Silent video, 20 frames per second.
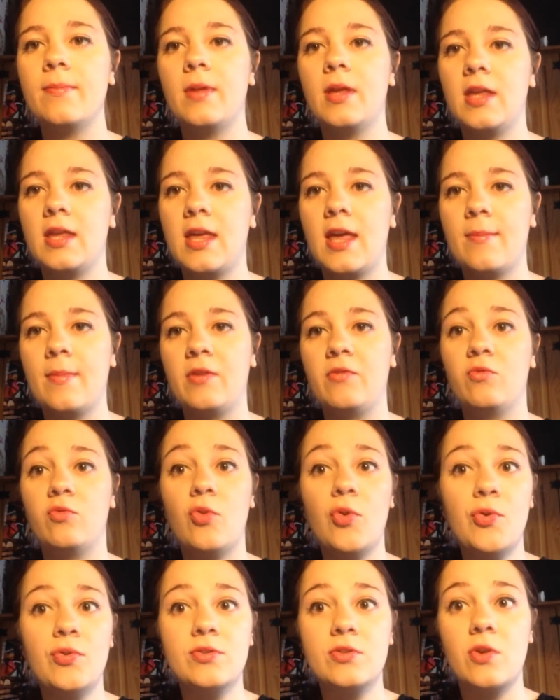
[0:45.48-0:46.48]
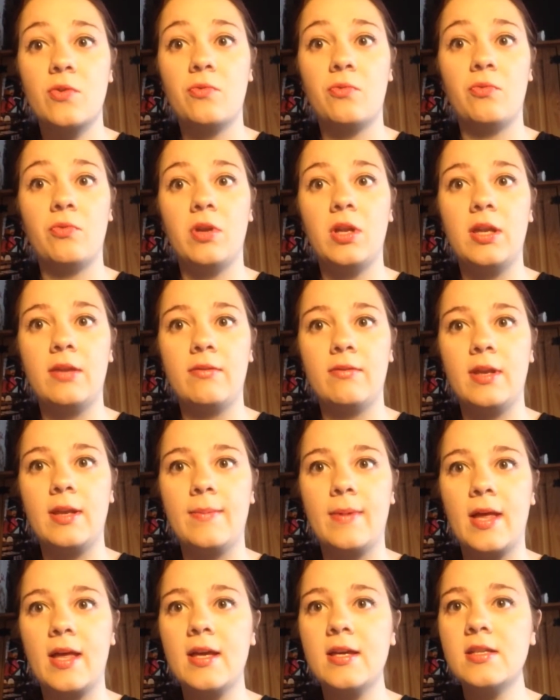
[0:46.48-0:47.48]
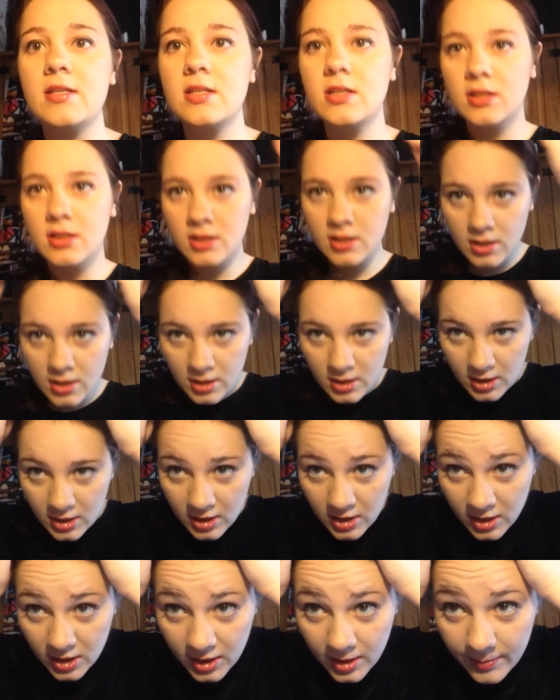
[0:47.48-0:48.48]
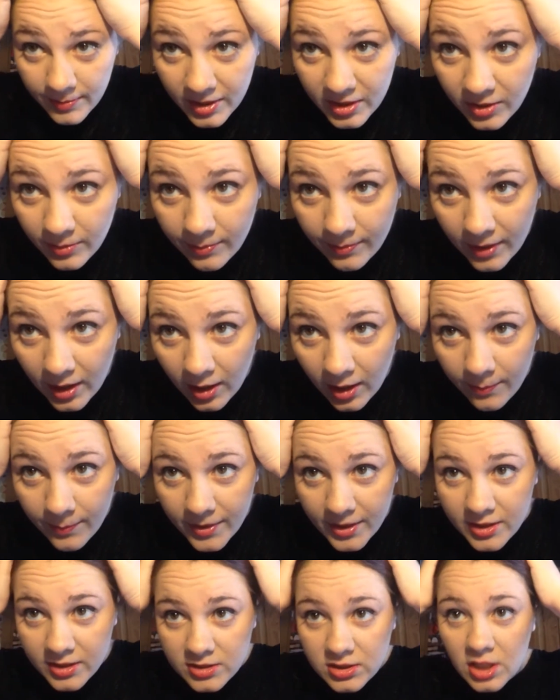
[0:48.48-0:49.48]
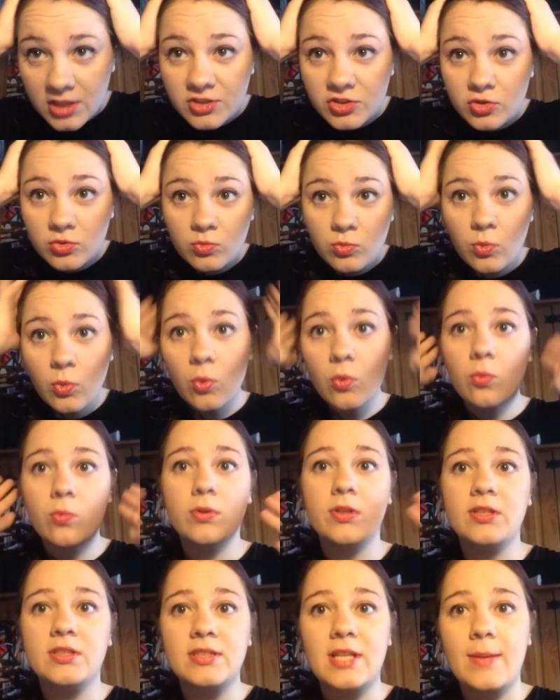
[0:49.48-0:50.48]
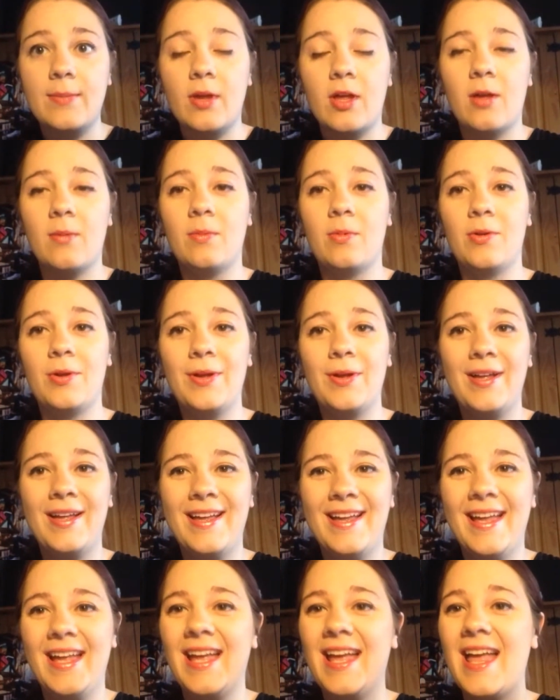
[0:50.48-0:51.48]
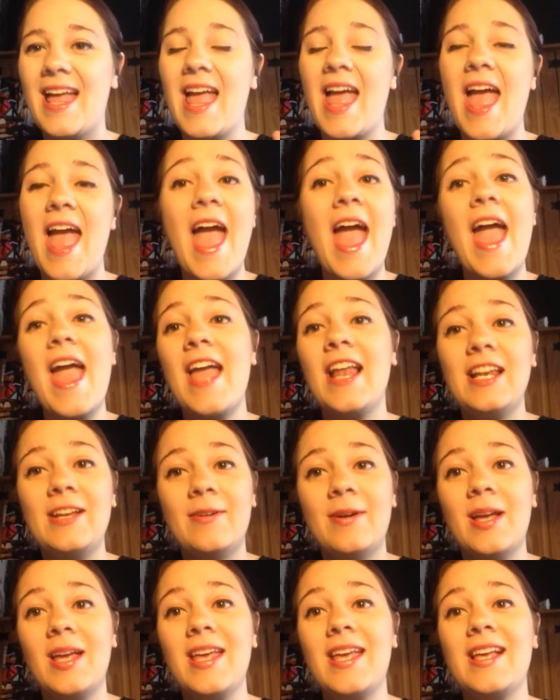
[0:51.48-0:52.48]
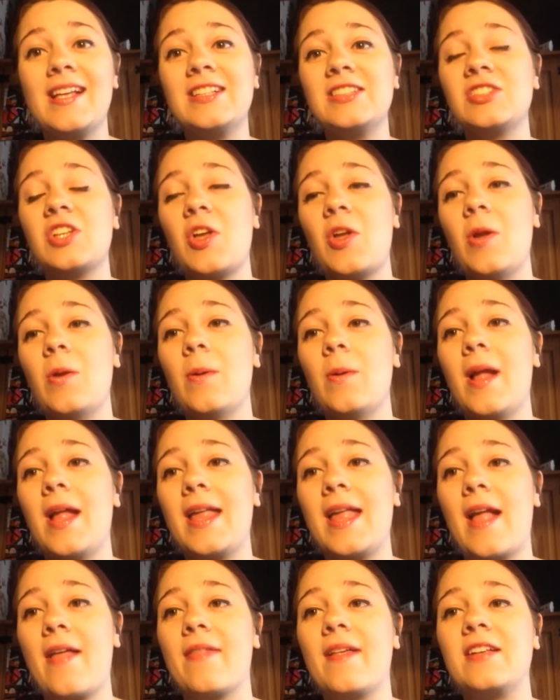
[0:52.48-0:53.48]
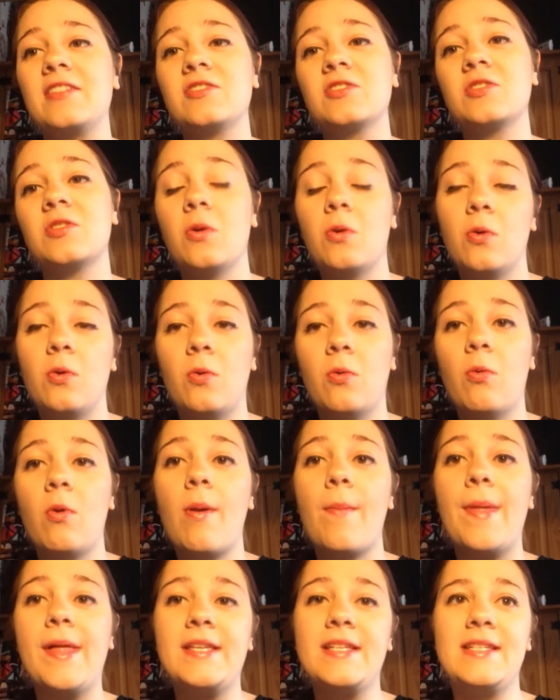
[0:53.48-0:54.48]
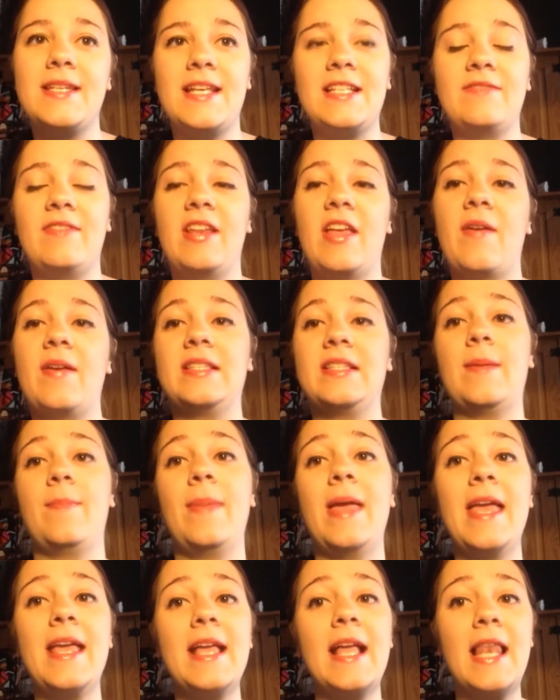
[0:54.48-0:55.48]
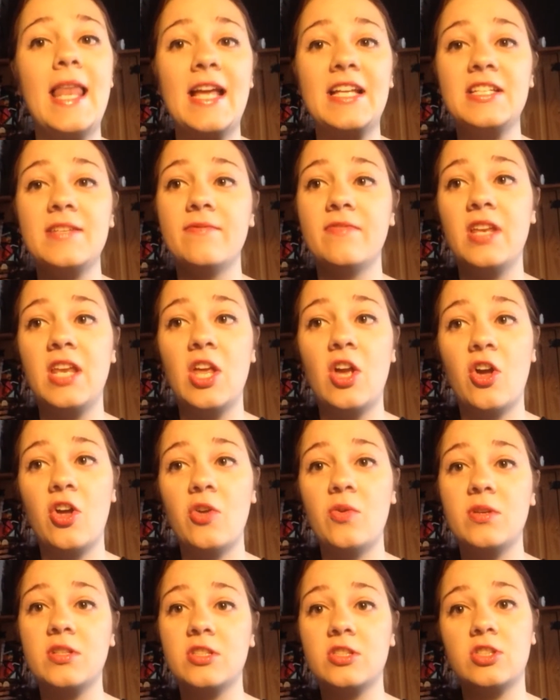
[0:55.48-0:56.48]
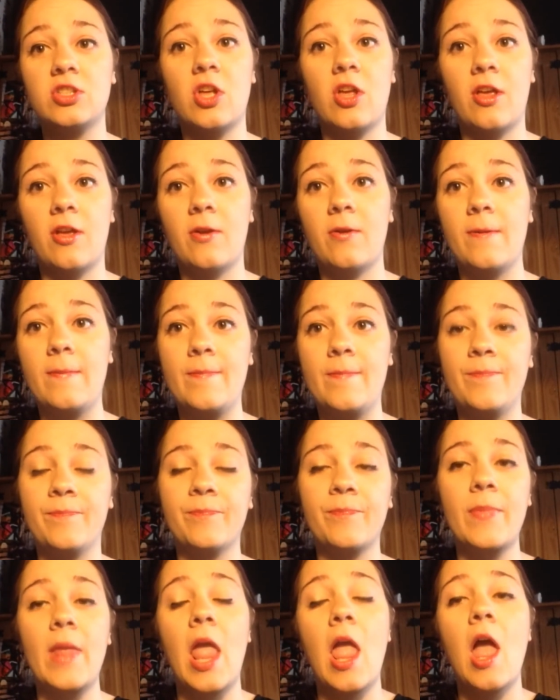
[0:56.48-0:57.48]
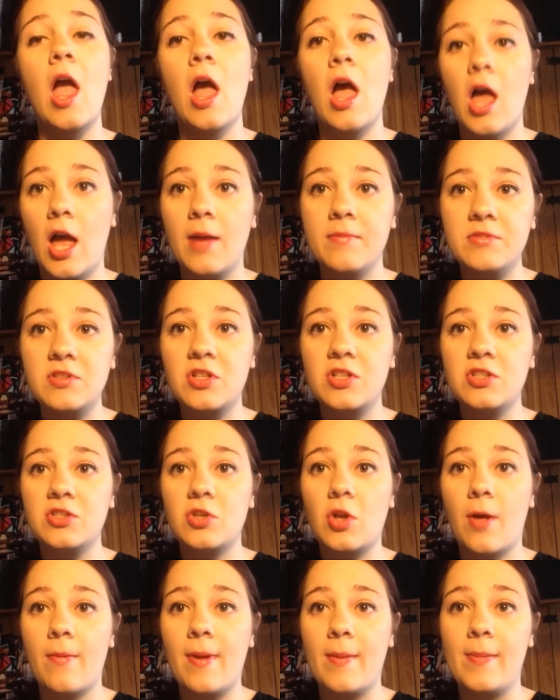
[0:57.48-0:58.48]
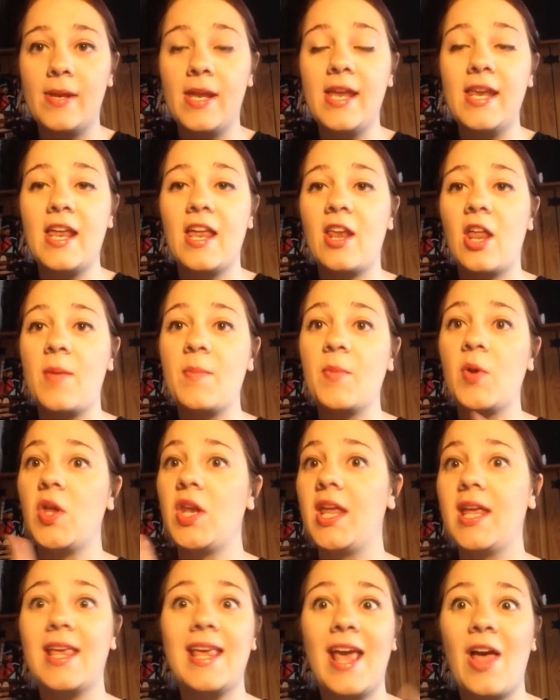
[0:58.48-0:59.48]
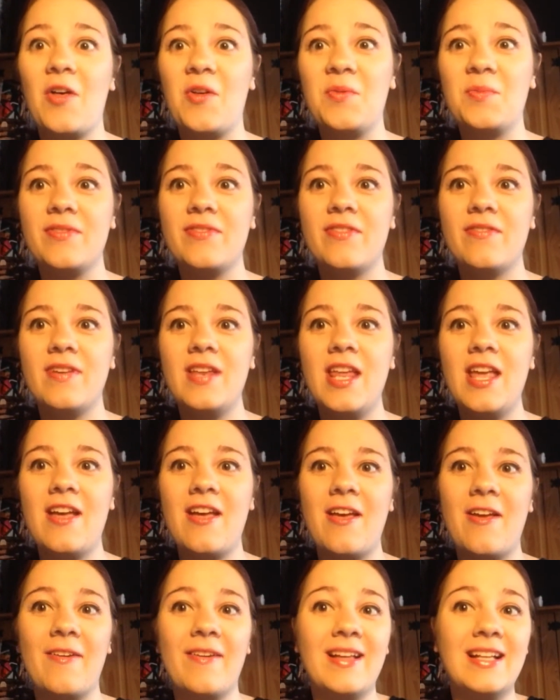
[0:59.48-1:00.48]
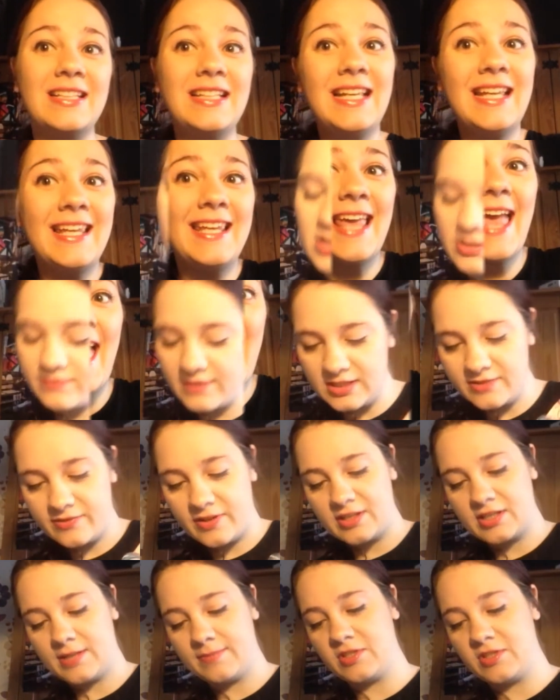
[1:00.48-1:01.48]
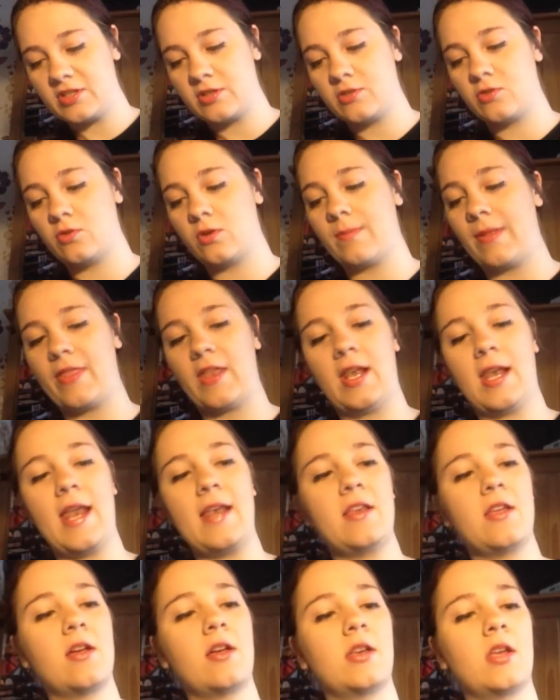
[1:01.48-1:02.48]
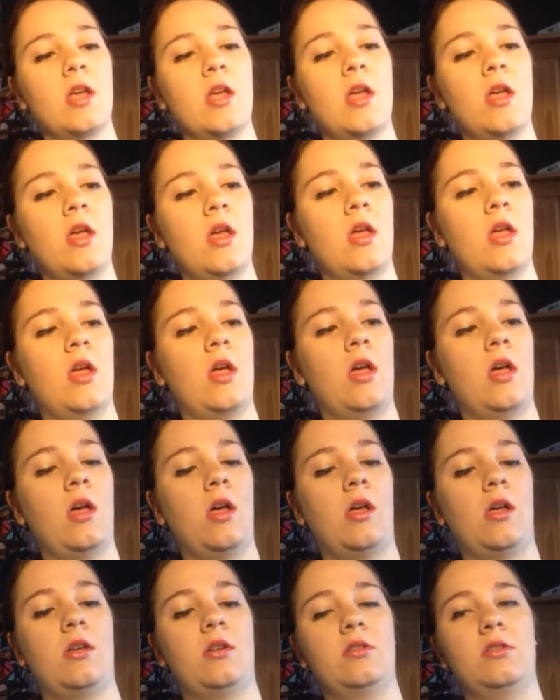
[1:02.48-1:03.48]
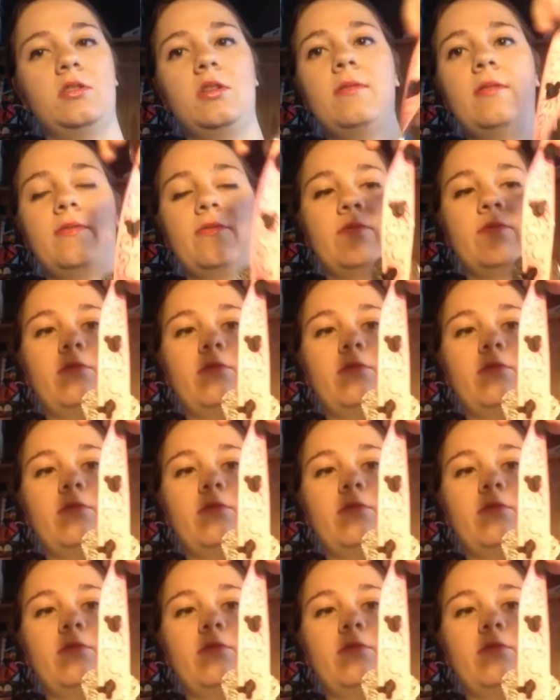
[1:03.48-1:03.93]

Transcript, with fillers: but yeah my roots are really really bad it doesn't matter because I do not want to sleep anymore anyway so yeah that's cool but today's video is a pink collection video so I'm just going to start babbling and I'm going to get on with the video. Okay, so first things first, I'm just going to talk about the lanyard. I'll show it